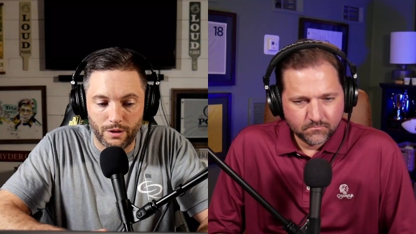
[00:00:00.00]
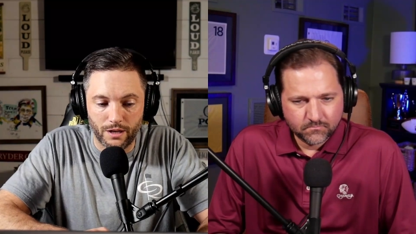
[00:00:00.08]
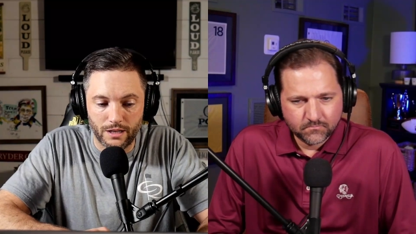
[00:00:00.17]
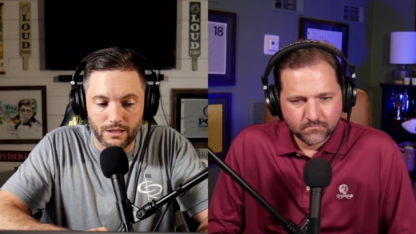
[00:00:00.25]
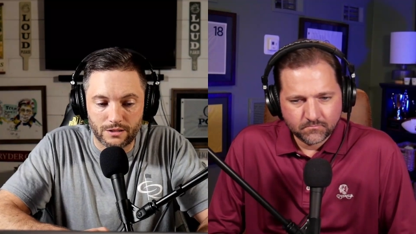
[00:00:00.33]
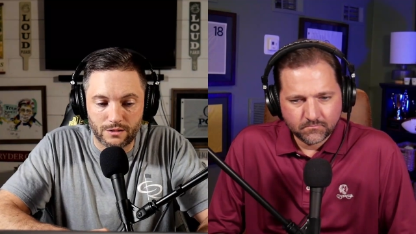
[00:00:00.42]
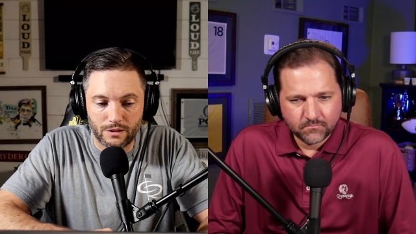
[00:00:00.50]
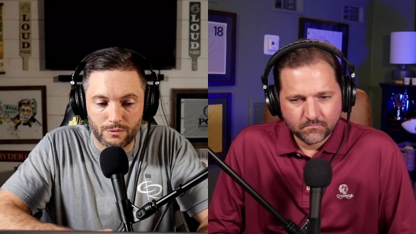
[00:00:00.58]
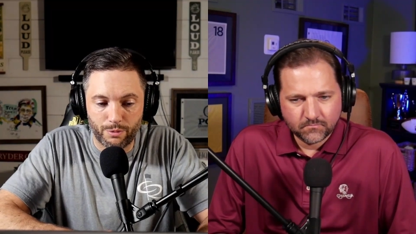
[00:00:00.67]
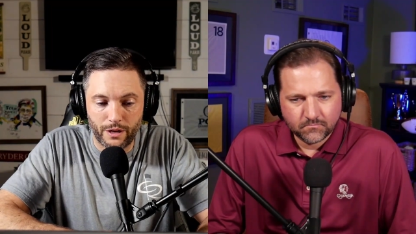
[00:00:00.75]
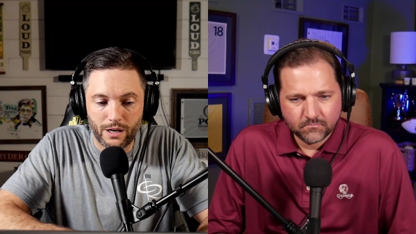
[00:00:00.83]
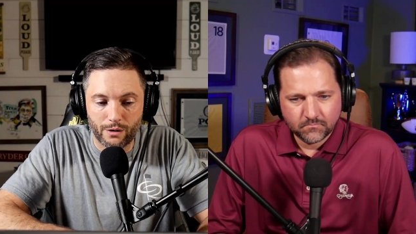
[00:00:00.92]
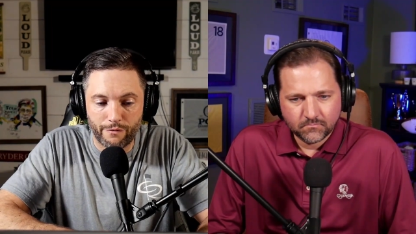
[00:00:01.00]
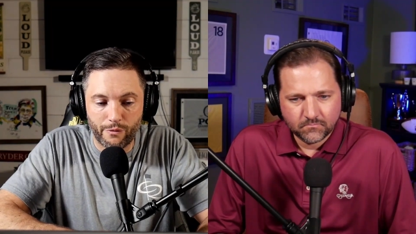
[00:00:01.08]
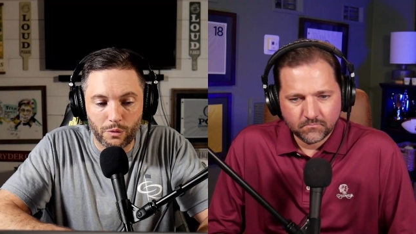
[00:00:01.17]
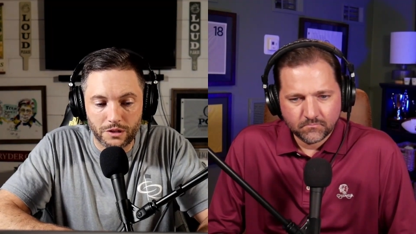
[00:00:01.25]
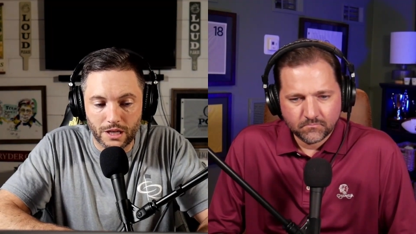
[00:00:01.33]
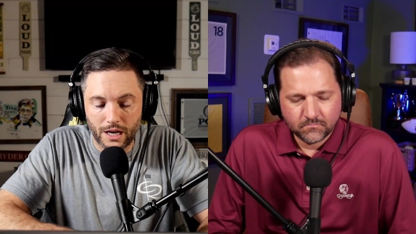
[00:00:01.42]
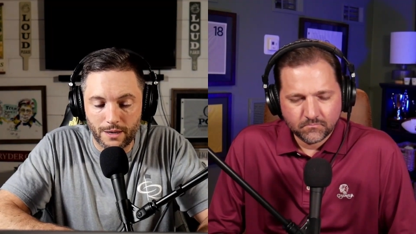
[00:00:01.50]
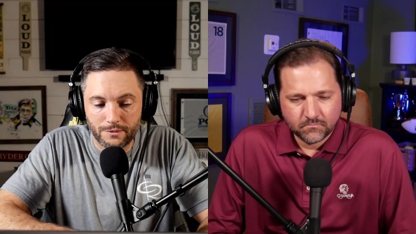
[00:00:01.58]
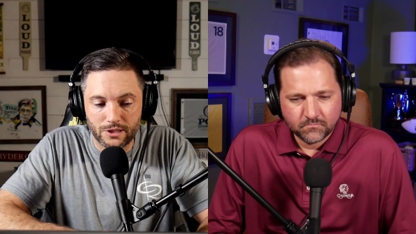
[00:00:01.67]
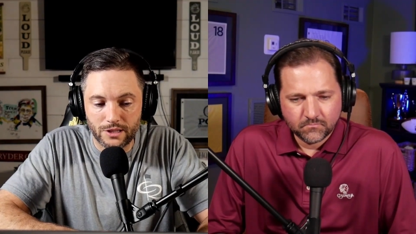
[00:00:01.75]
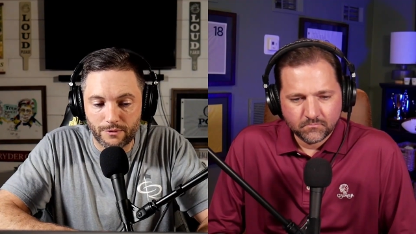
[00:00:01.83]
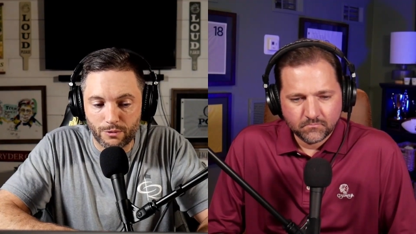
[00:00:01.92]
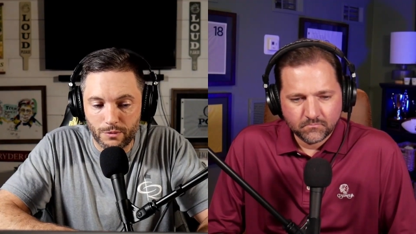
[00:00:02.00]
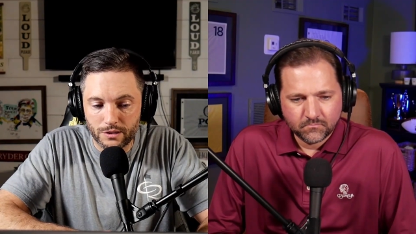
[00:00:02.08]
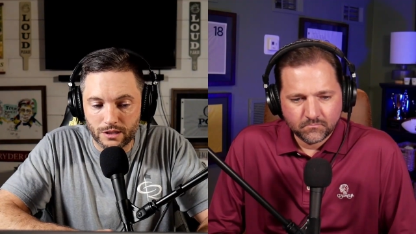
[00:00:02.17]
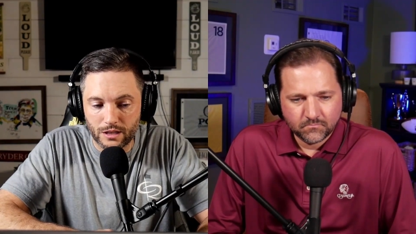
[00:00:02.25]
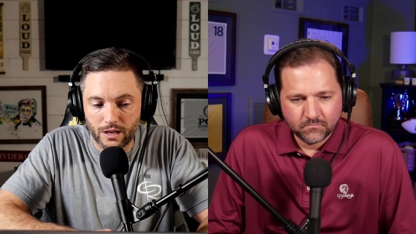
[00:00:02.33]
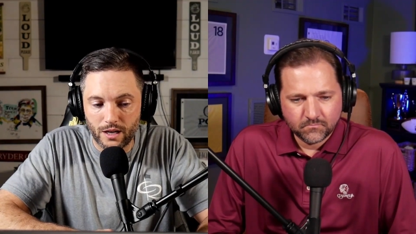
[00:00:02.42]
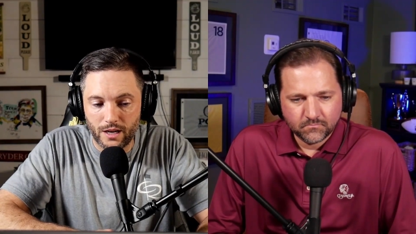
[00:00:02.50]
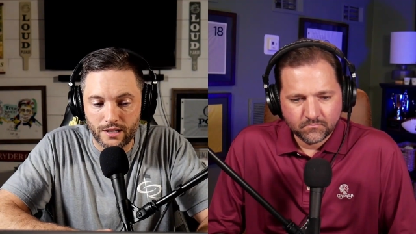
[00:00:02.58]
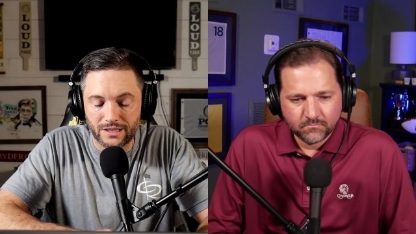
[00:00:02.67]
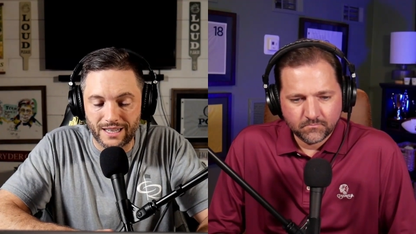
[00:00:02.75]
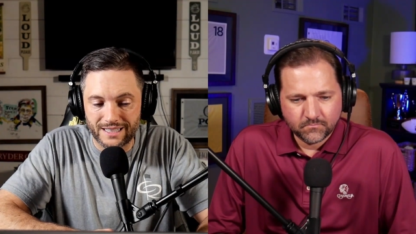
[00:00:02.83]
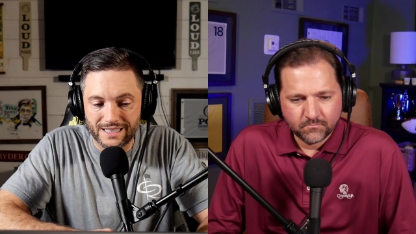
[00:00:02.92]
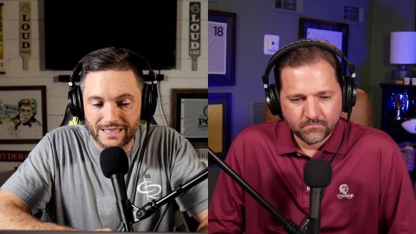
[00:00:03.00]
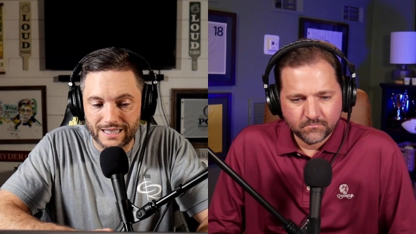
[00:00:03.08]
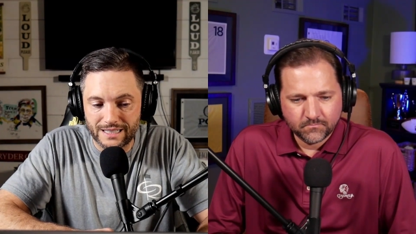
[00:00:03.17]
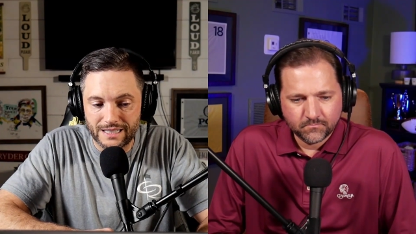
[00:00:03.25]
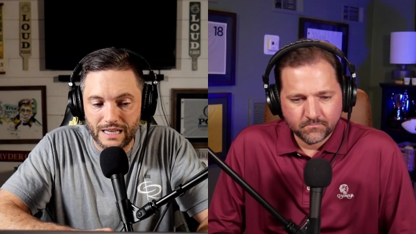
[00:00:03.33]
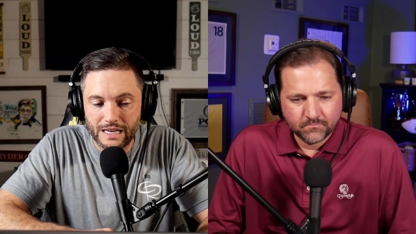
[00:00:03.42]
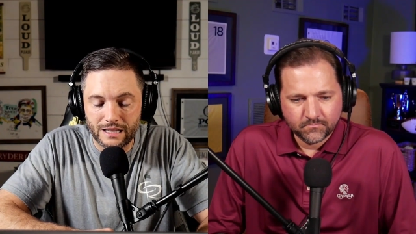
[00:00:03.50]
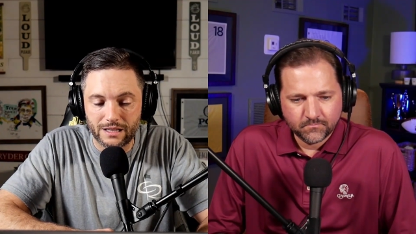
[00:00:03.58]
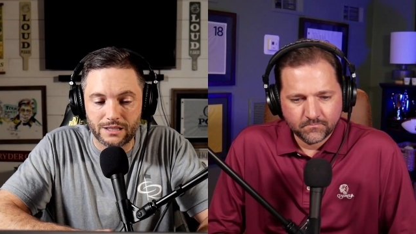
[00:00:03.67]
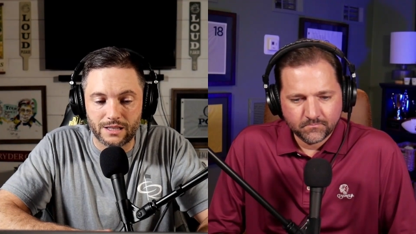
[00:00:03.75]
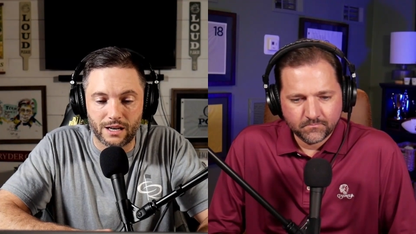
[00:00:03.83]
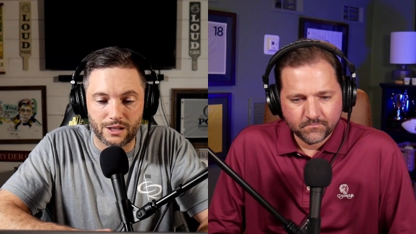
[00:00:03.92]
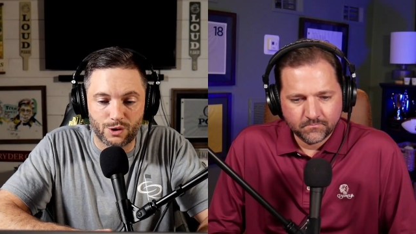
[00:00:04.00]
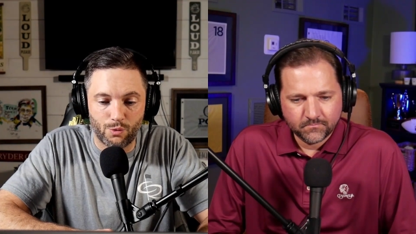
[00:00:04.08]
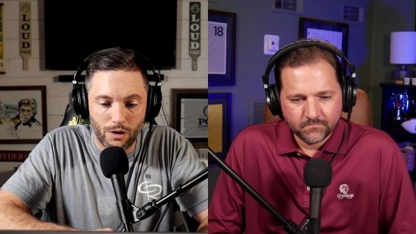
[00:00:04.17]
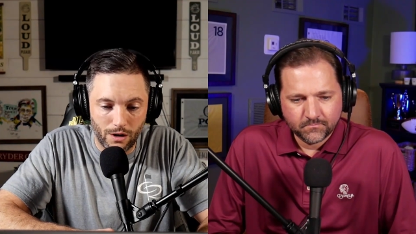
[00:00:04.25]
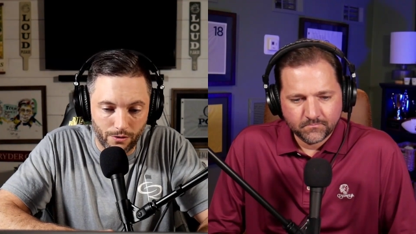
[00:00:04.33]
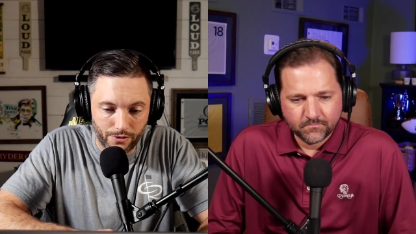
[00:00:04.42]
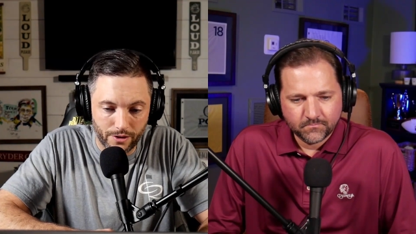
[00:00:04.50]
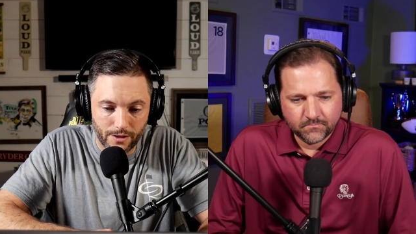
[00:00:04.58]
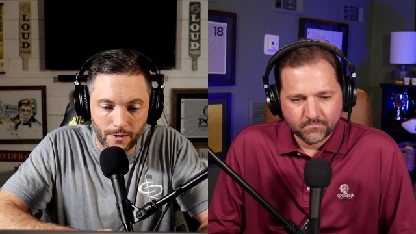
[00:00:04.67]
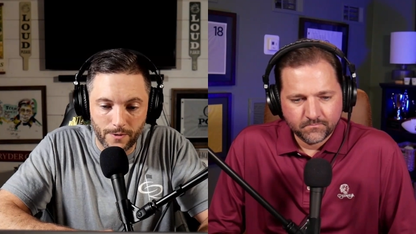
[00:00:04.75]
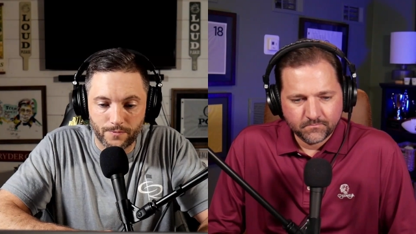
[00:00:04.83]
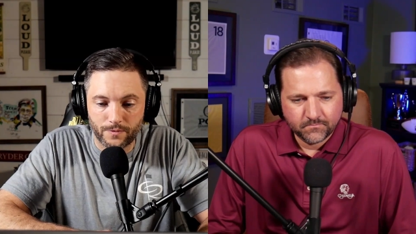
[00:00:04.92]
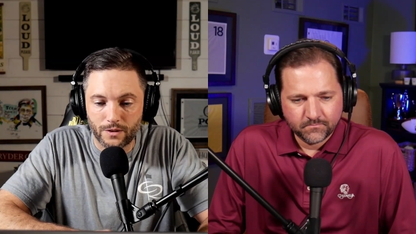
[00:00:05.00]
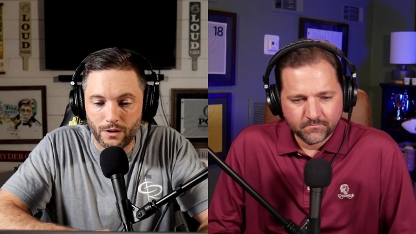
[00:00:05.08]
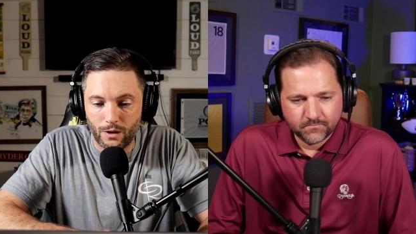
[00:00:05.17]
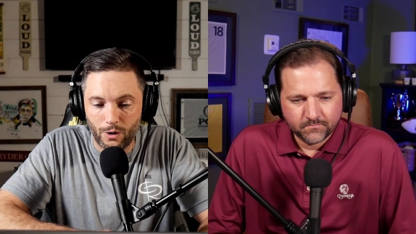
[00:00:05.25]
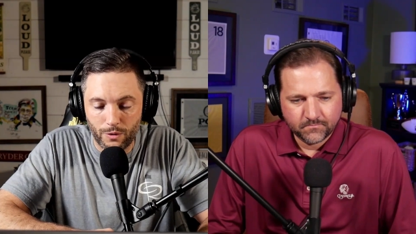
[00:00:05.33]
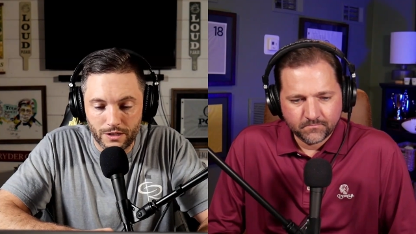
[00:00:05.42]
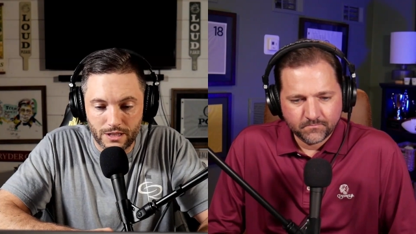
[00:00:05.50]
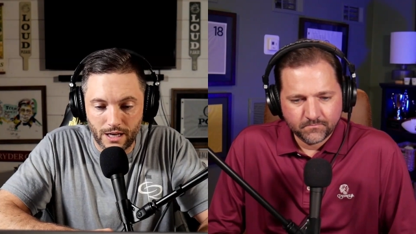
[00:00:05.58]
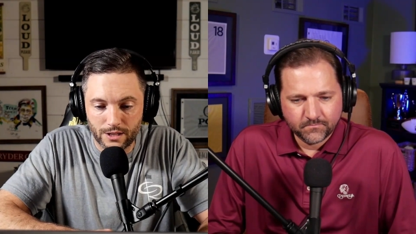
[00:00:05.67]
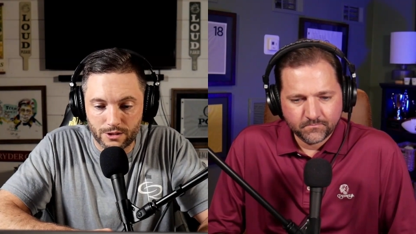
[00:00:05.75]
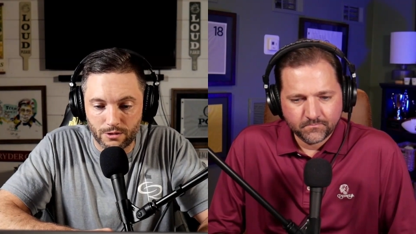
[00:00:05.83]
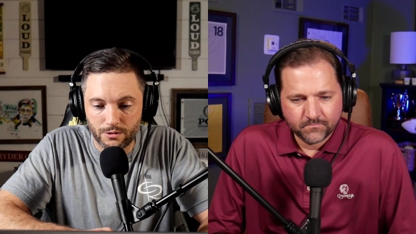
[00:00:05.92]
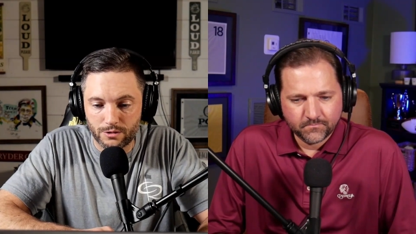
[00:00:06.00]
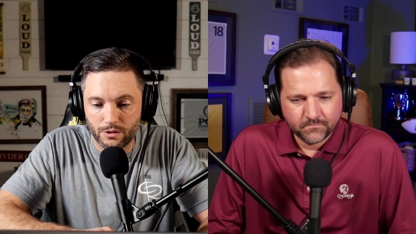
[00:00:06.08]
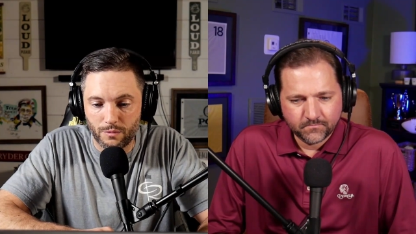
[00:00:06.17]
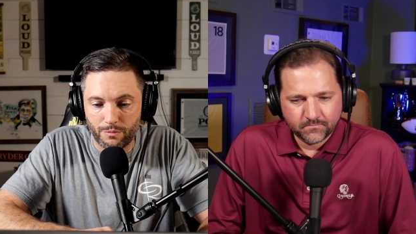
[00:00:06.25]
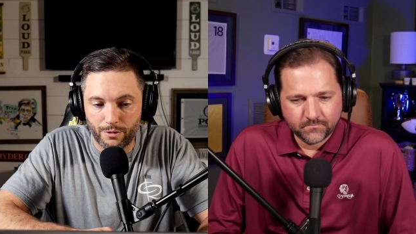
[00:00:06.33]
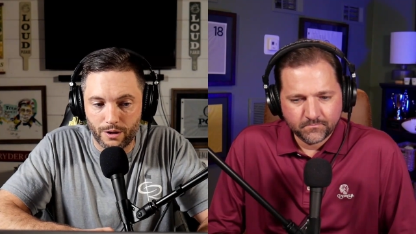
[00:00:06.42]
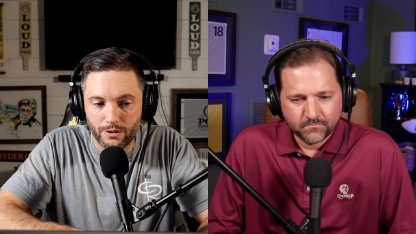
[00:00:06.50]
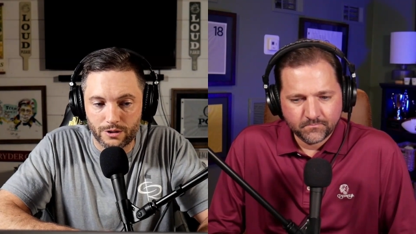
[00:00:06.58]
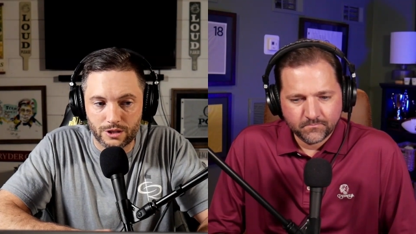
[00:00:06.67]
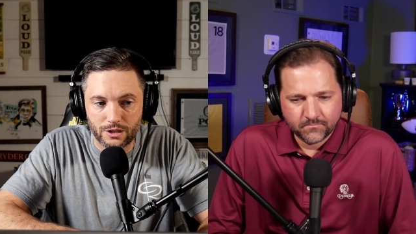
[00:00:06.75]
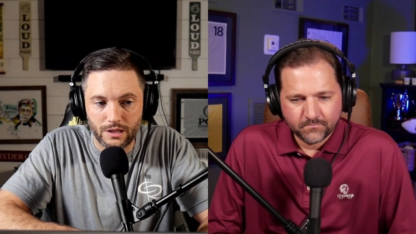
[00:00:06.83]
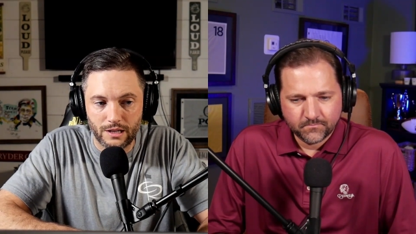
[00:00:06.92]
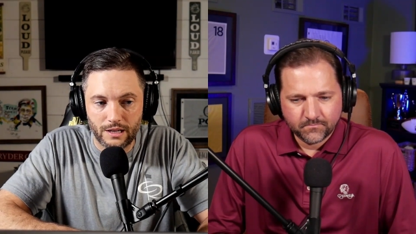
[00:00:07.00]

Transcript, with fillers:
Speaker 1: but he's he's played here four times. He's never missed a cut. He's got a sixteenth. He's got a twelfth. Always gain strokes on approach.